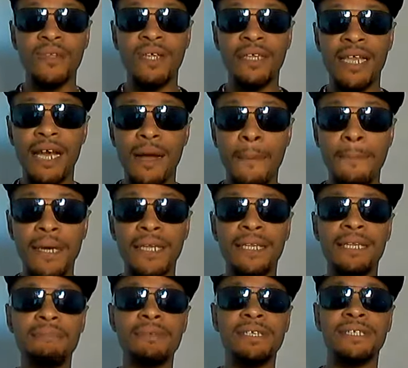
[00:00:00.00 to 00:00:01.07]
Now, but
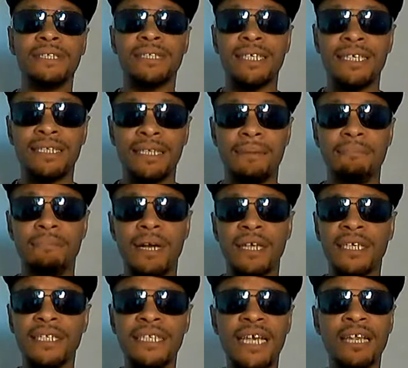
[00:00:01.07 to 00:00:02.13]
let me just say something about
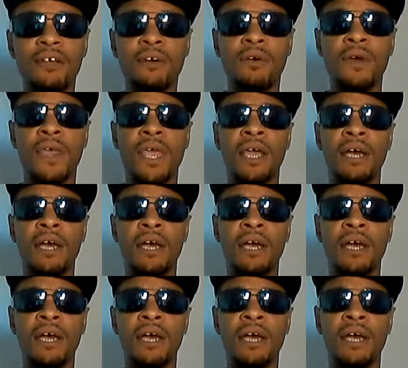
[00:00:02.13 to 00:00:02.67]
Canelo.